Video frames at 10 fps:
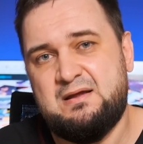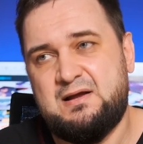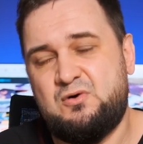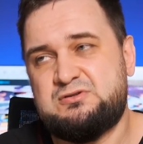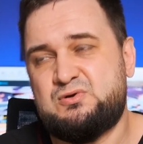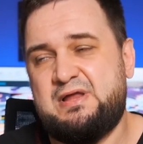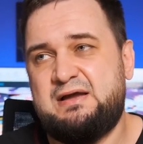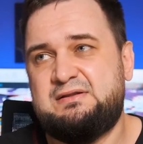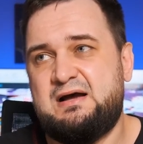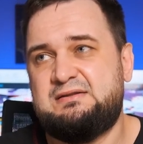Also
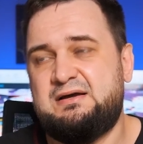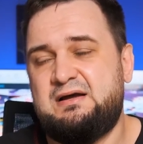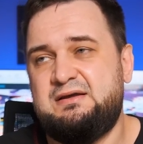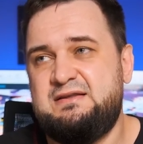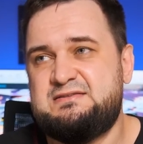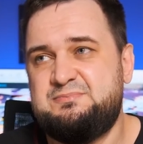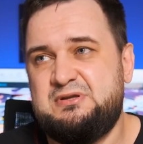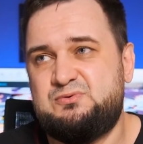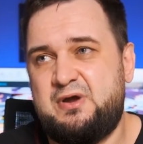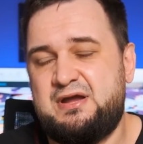like that its
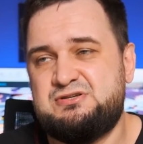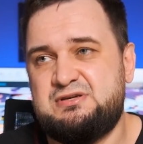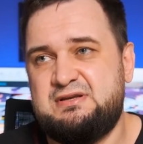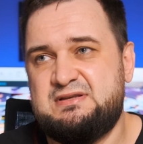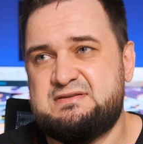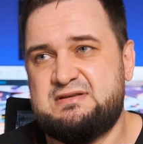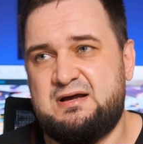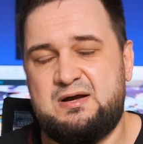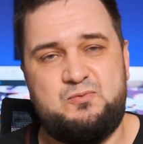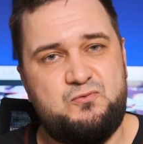mid-range is
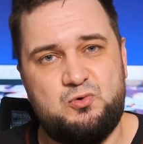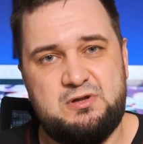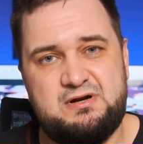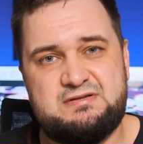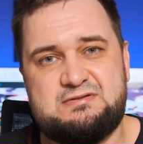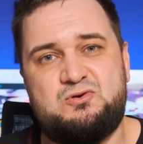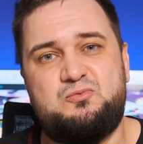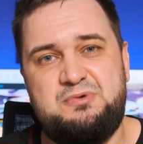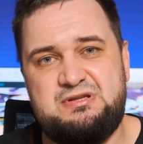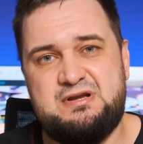fuller, so
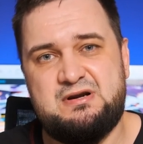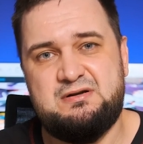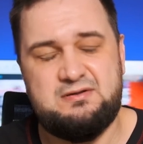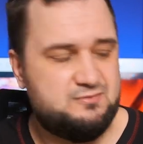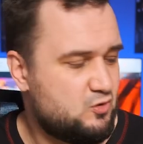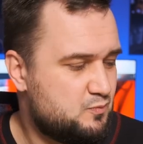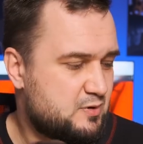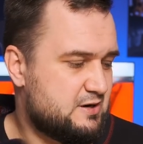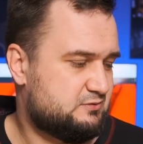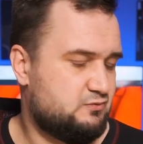meatier,
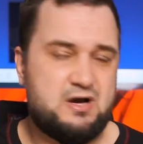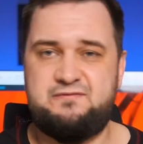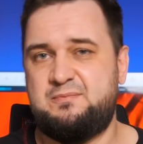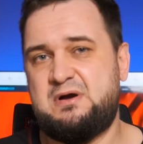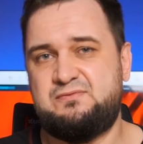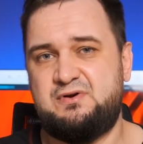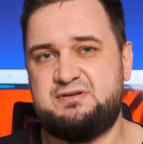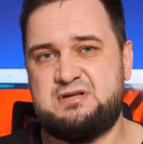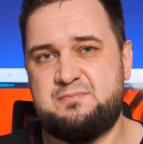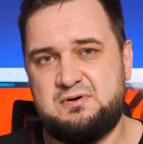compared to Hifiman, for
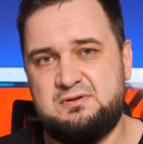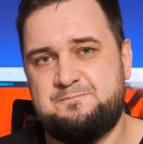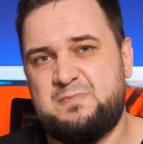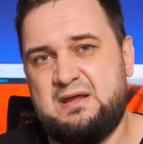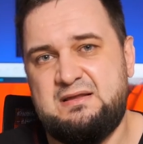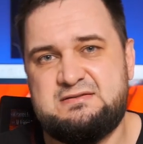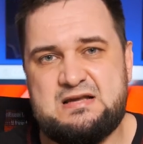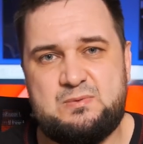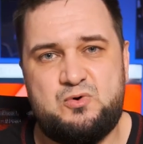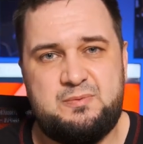example. It's
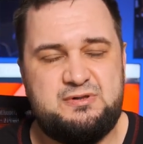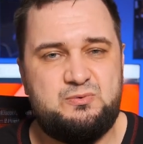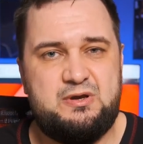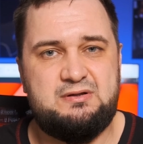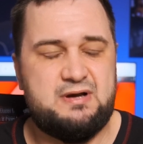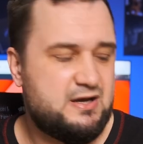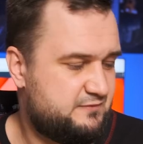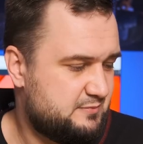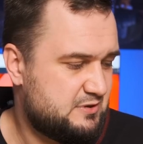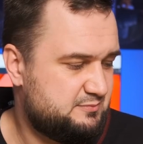somewhere between
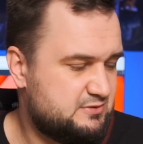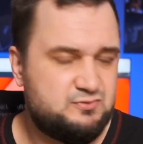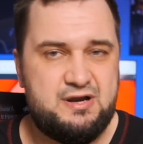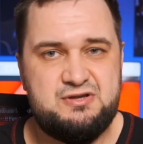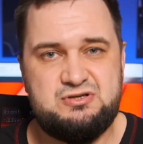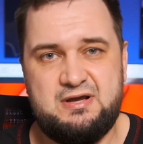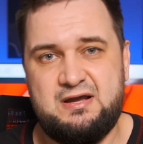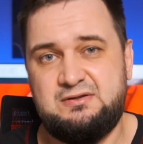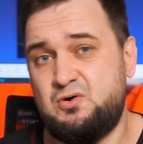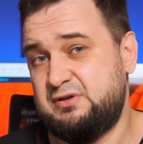Hifiman mid-range
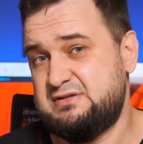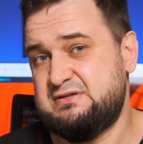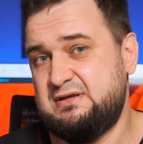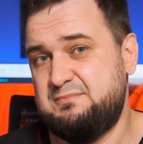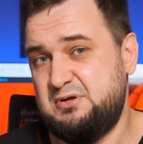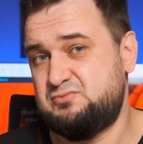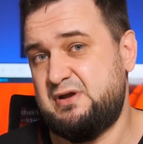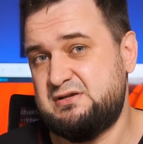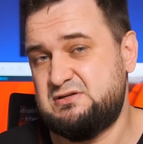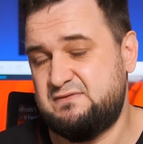and Odyssey
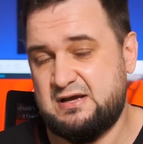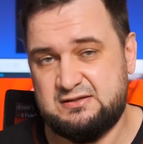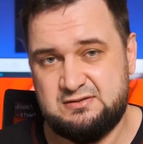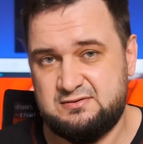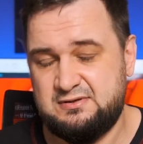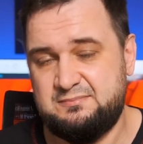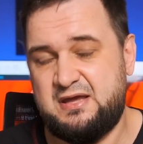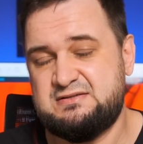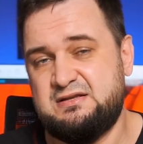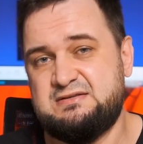mid-range, if that
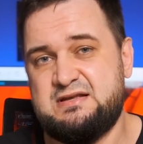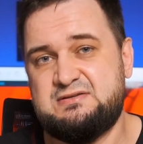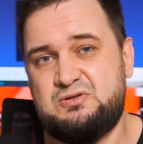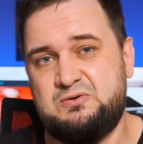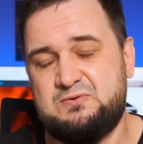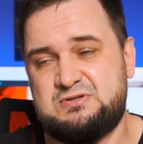makes any sense to you.